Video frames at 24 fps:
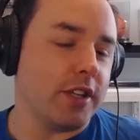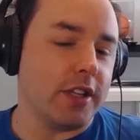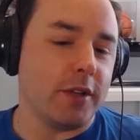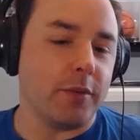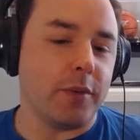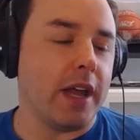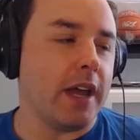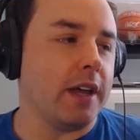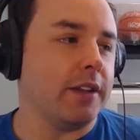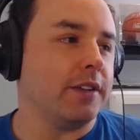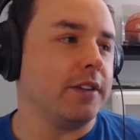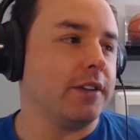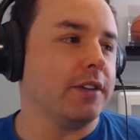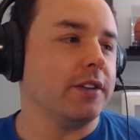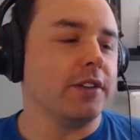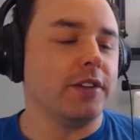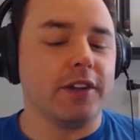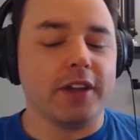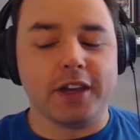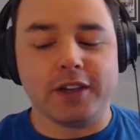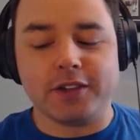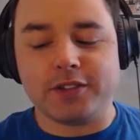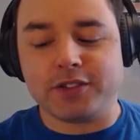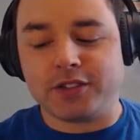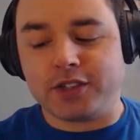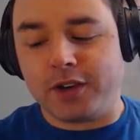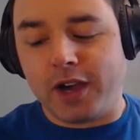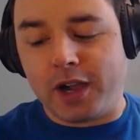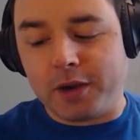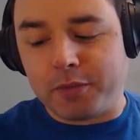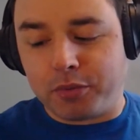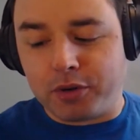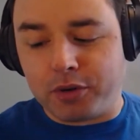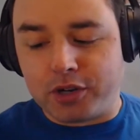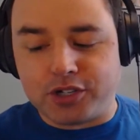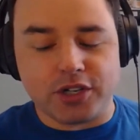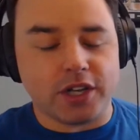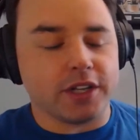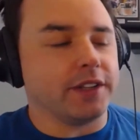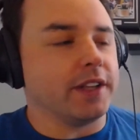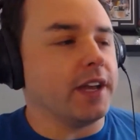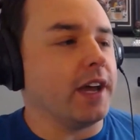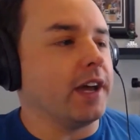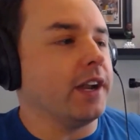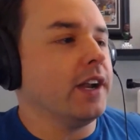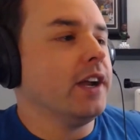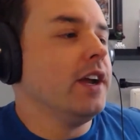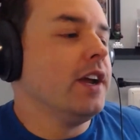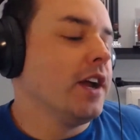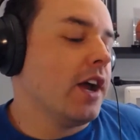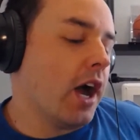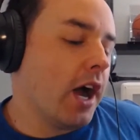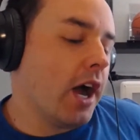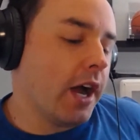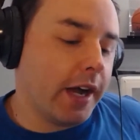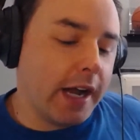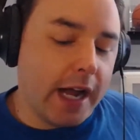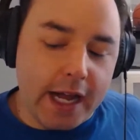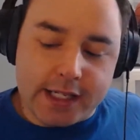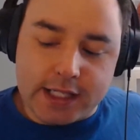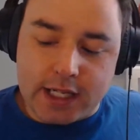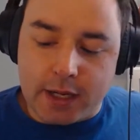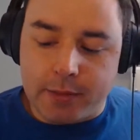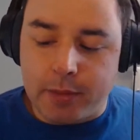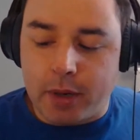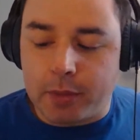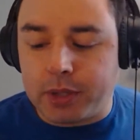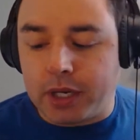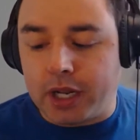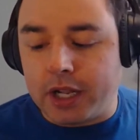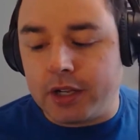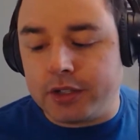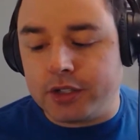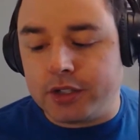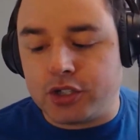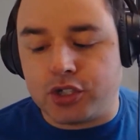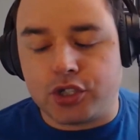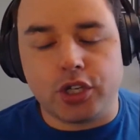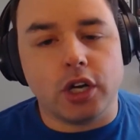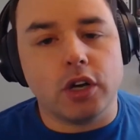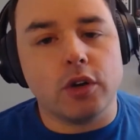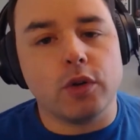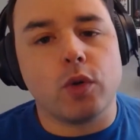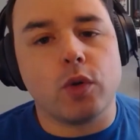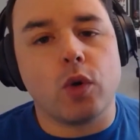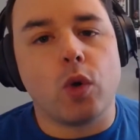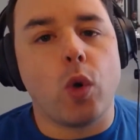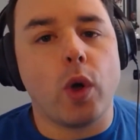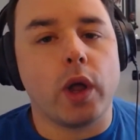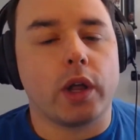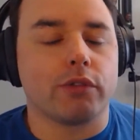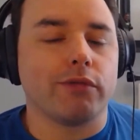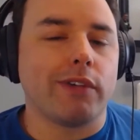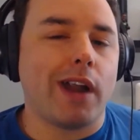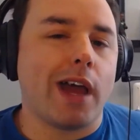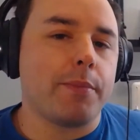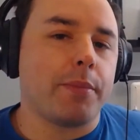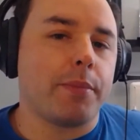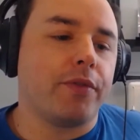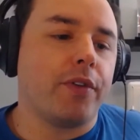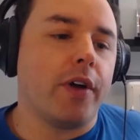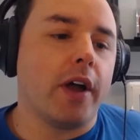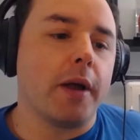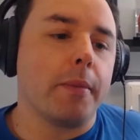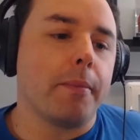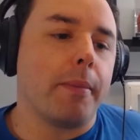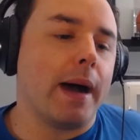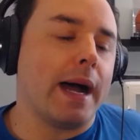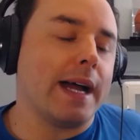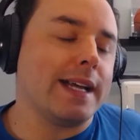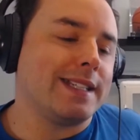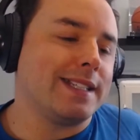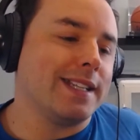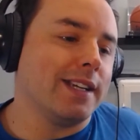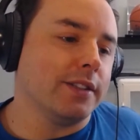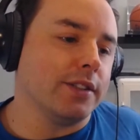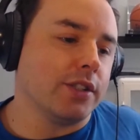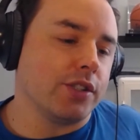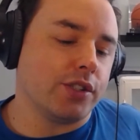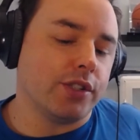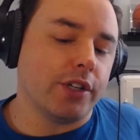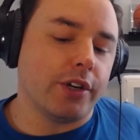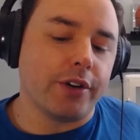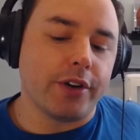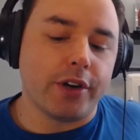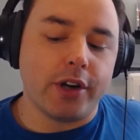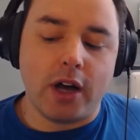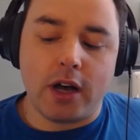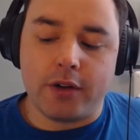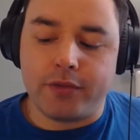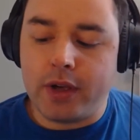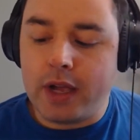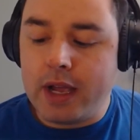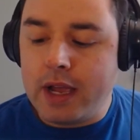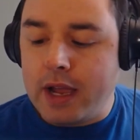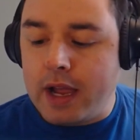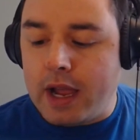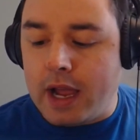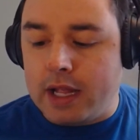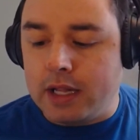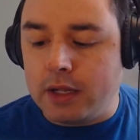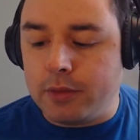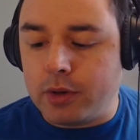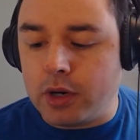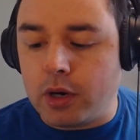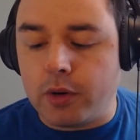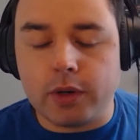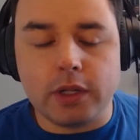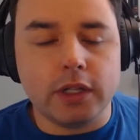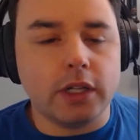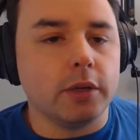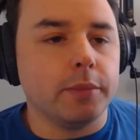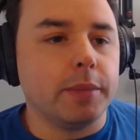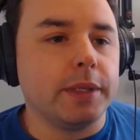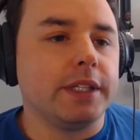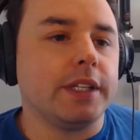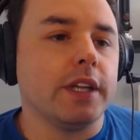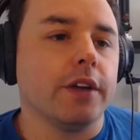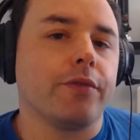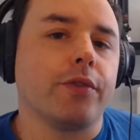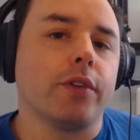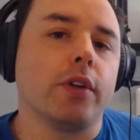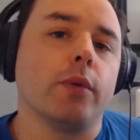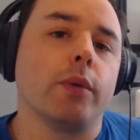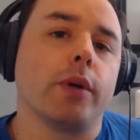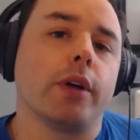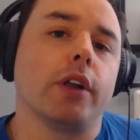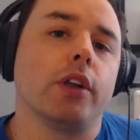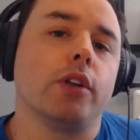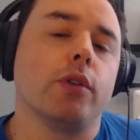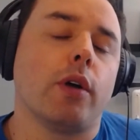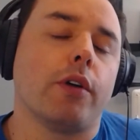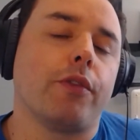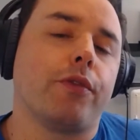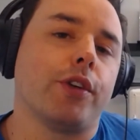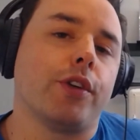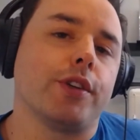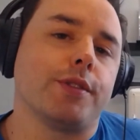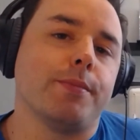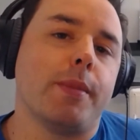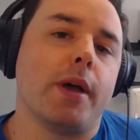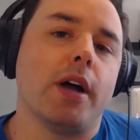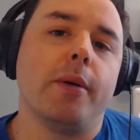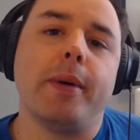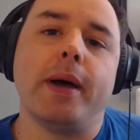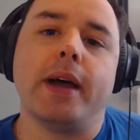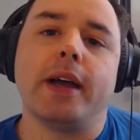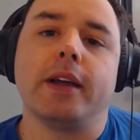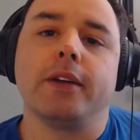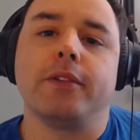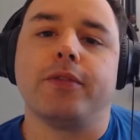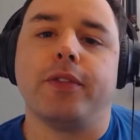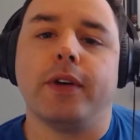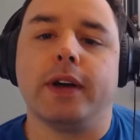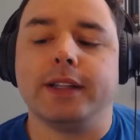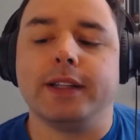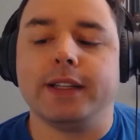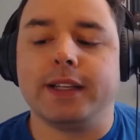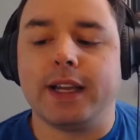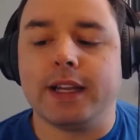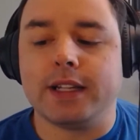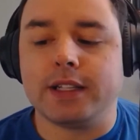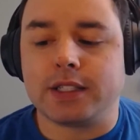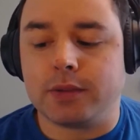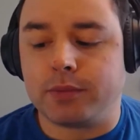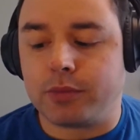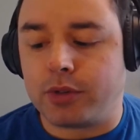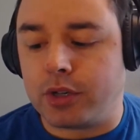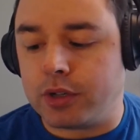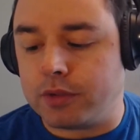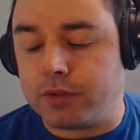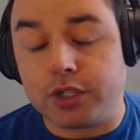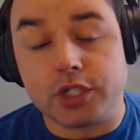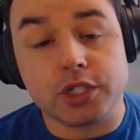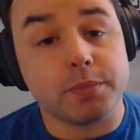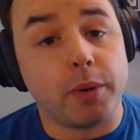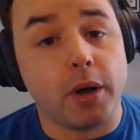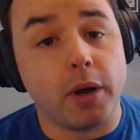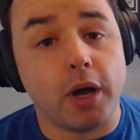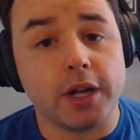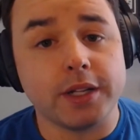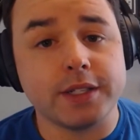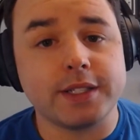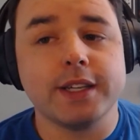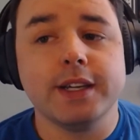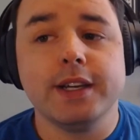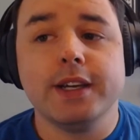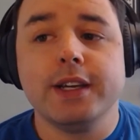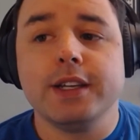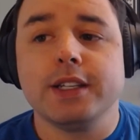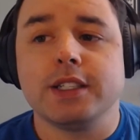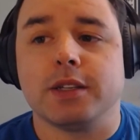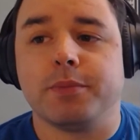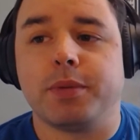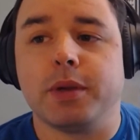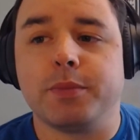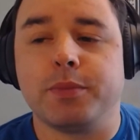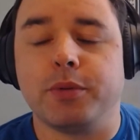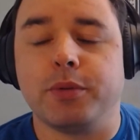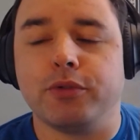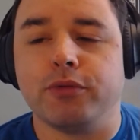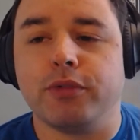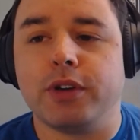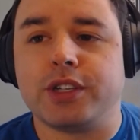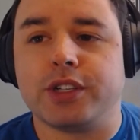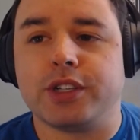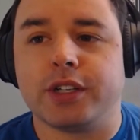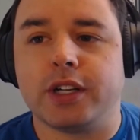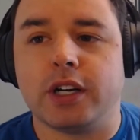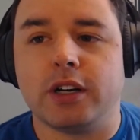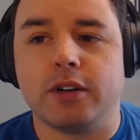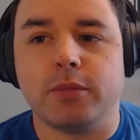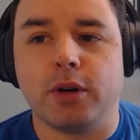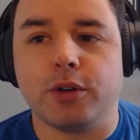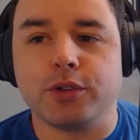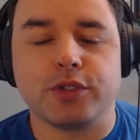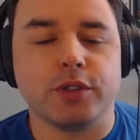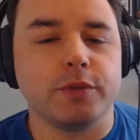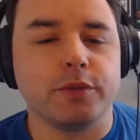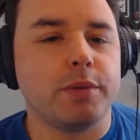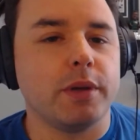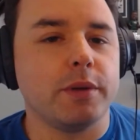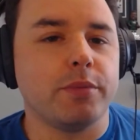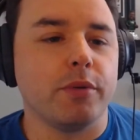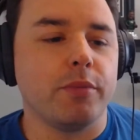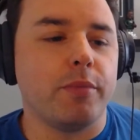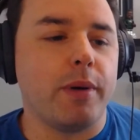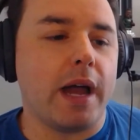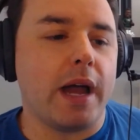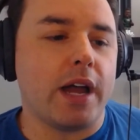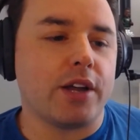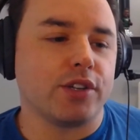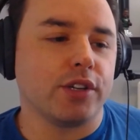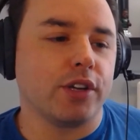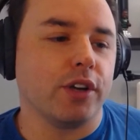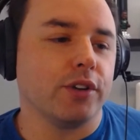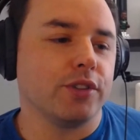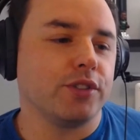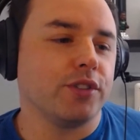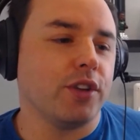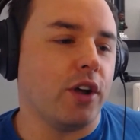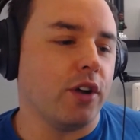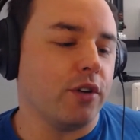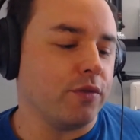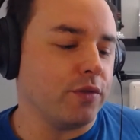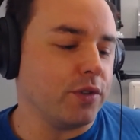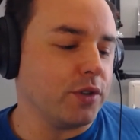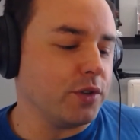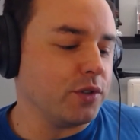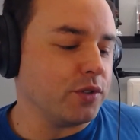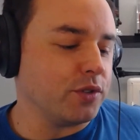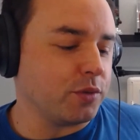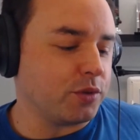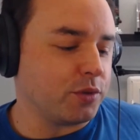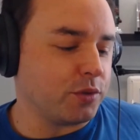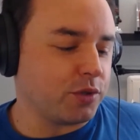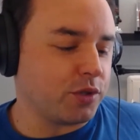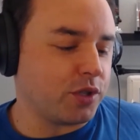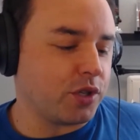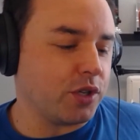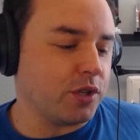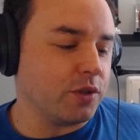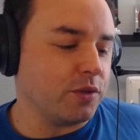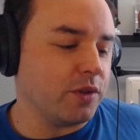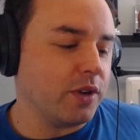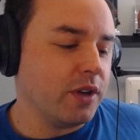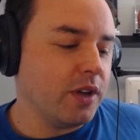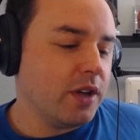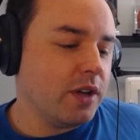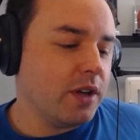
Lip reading: than we had the other day, so I appreciate that. All right, guys, coming up today on the show, quick rapid-fire buy-sell to start it off, and then we're going a little bit different. We're going to do our first mailbag, finally getting some good response, some people reaching out, mostly people bashing our views, which was cute.